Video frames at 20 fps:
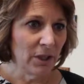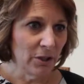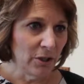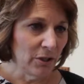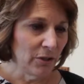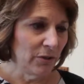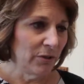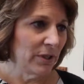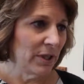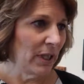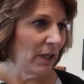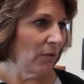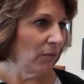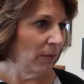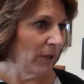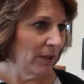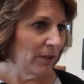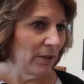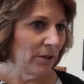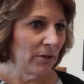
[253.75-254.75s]
Tuesday,
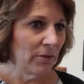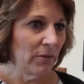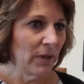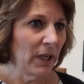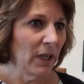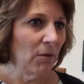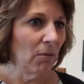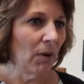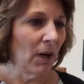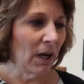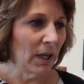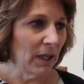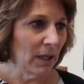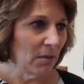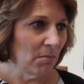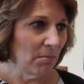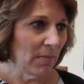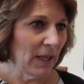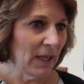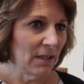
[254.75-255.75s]
1 to 3 walk
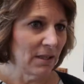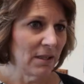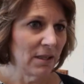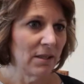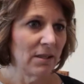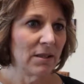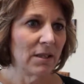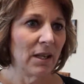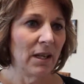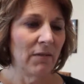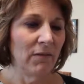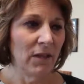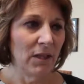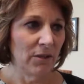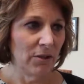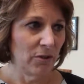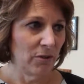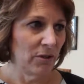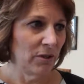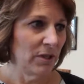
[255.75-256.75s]
in basis, every
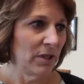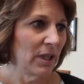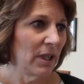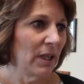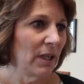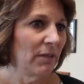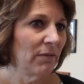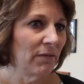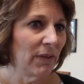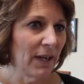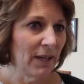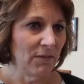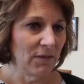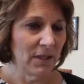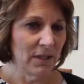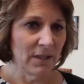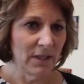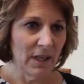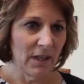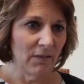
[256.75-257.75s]
Thursday, 5
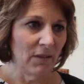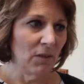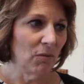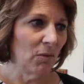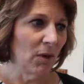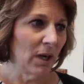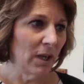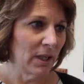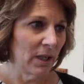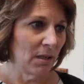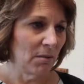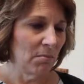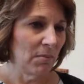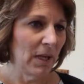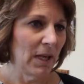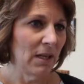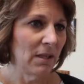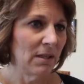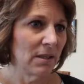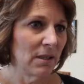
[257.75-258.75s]
to 7 walk in
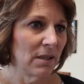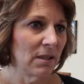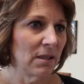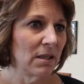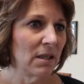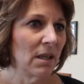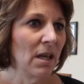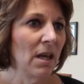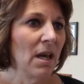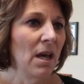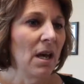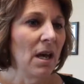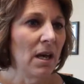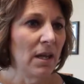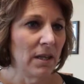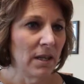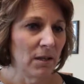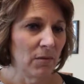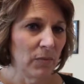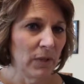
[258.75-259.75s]
basis,
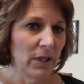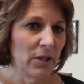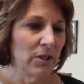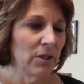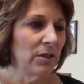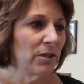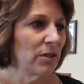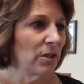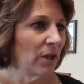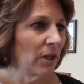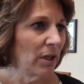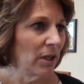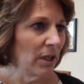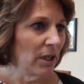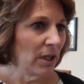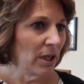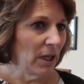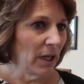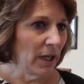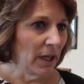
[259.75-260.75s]
and then we just
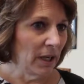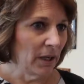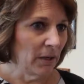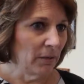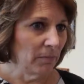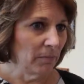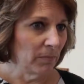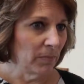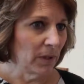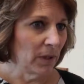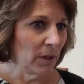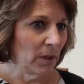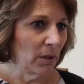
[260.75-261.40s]
started um,